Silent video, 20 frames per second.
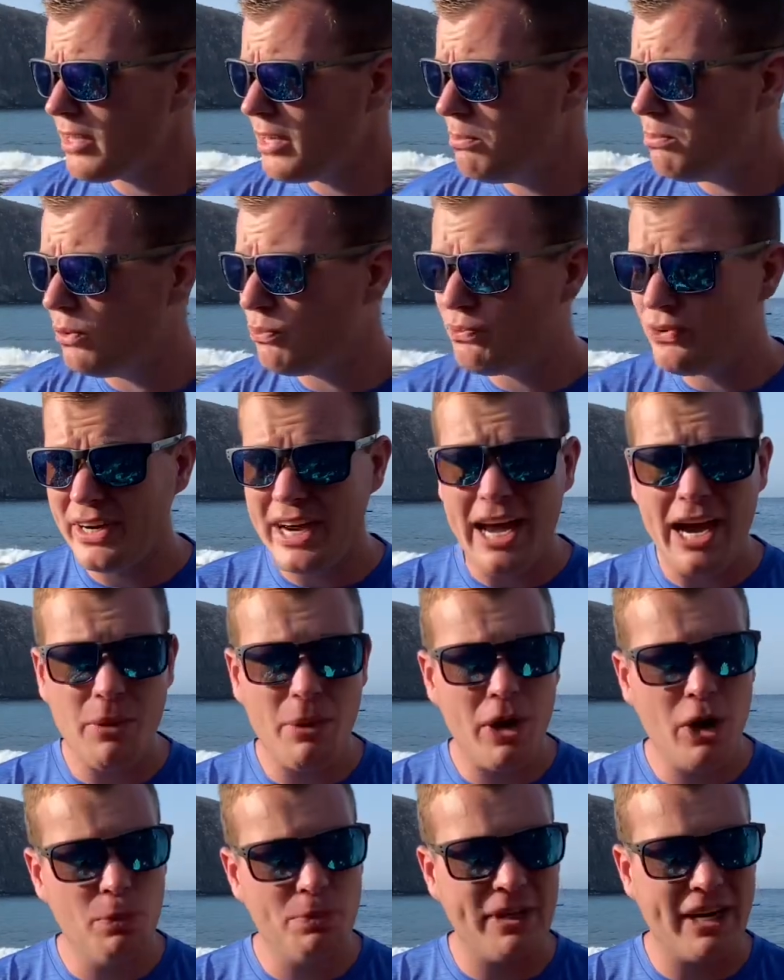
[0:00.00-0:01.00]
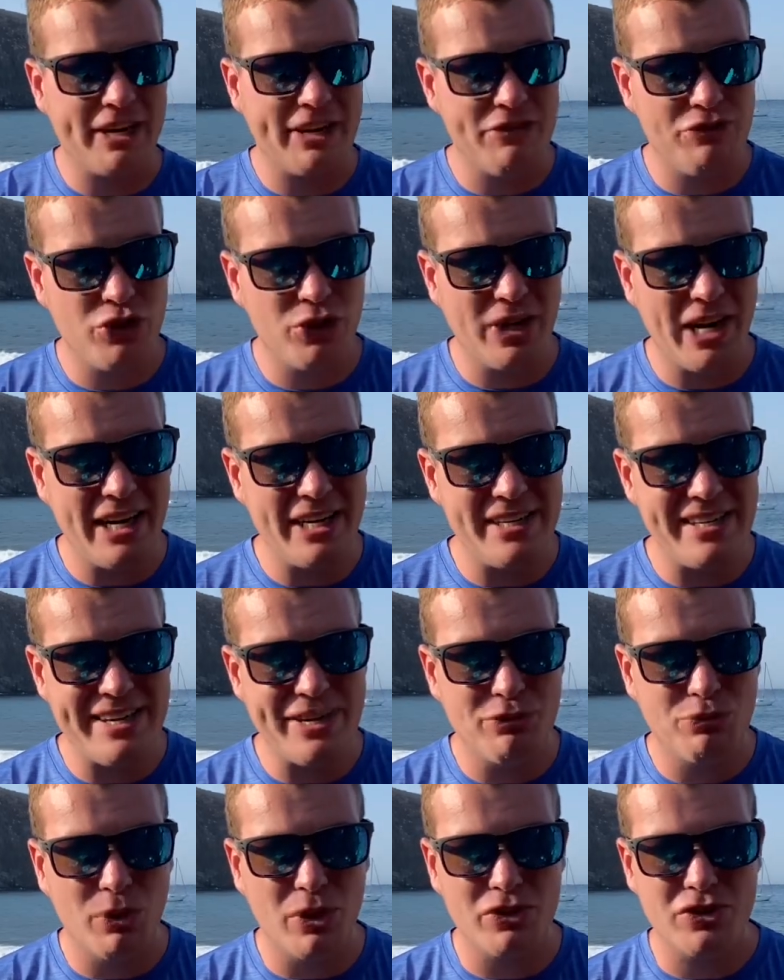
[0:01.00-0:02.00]
But for now, I hope that gives you an idea
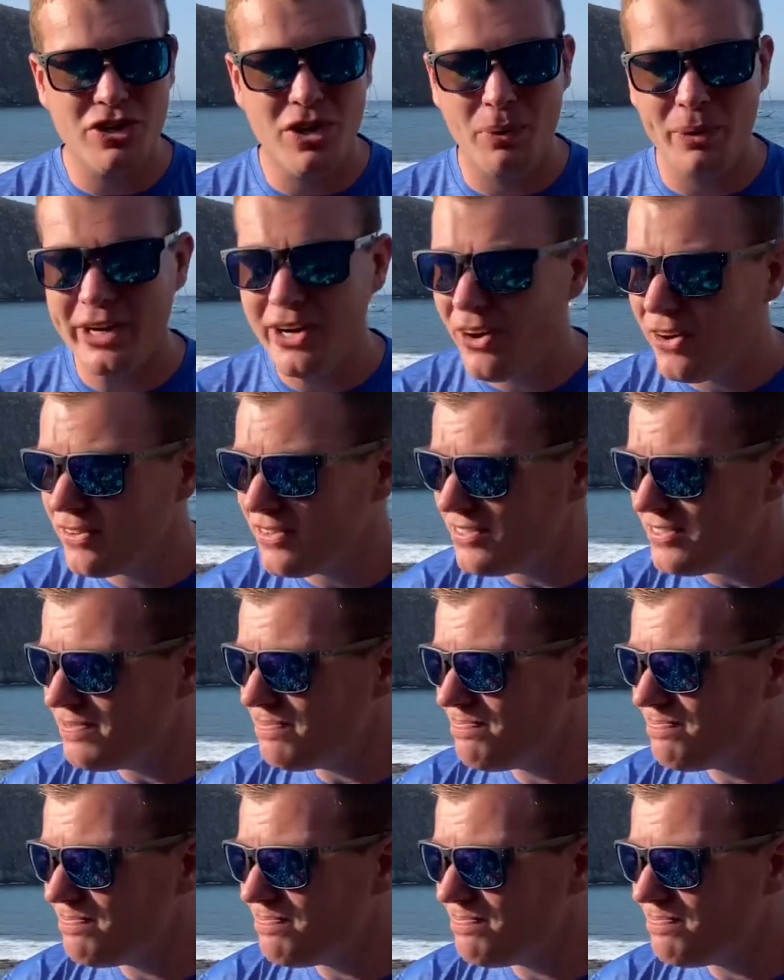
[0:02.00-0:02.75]
of what's going on.